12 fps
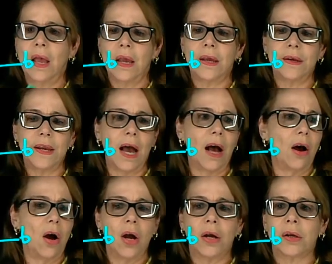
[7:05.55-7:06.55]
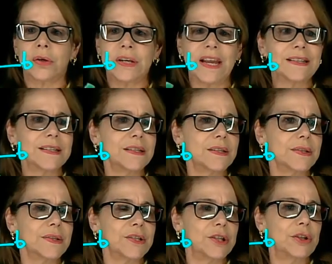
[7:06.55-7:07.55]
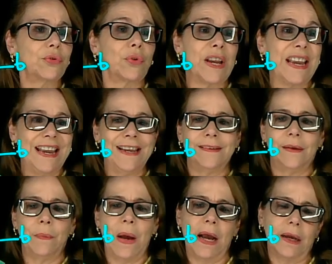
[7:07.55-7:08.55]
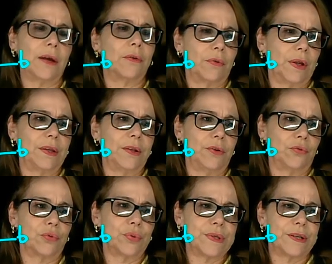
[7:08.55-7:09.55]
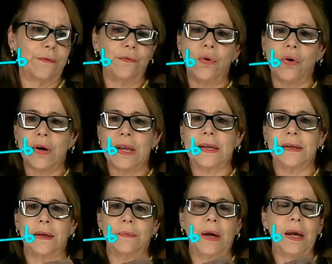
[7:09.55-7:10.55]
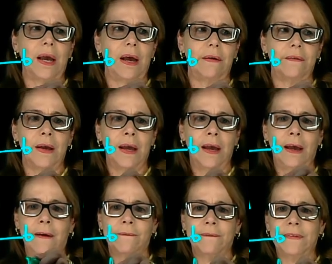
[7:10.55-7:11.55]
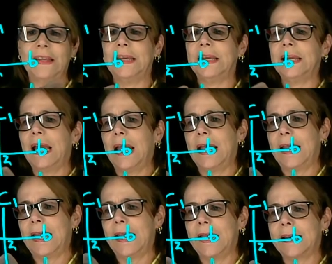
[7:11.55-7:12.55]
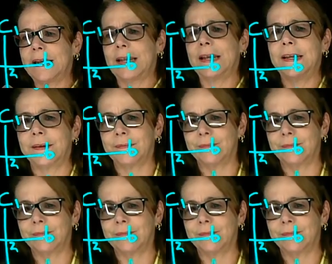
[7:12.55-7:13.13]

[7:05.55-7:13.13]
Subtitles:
And now connected to C3 in the back, I already drew C4, and then I have D and E,